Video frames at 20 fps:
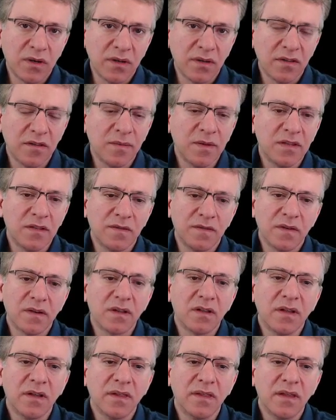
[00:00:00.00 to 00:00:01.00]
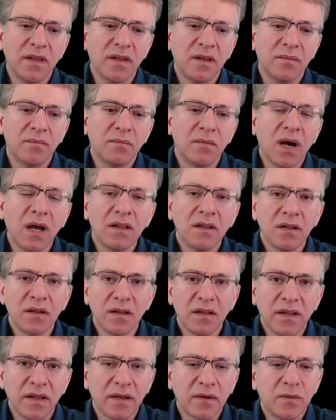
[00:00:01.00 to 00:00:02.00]
specifically the modeling
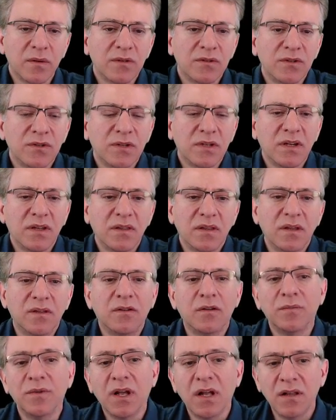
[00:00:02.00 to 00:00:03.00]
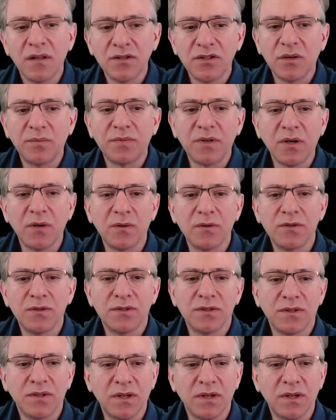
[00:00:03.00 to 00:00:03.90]
language and the terminology approach,